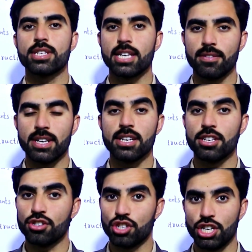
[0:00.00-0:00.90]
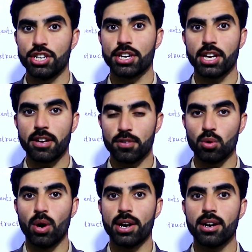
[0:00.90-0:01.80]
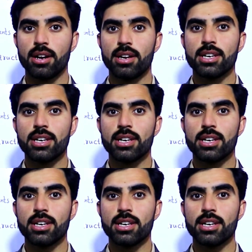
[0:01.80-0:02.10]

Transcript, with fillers: civil engineer if you are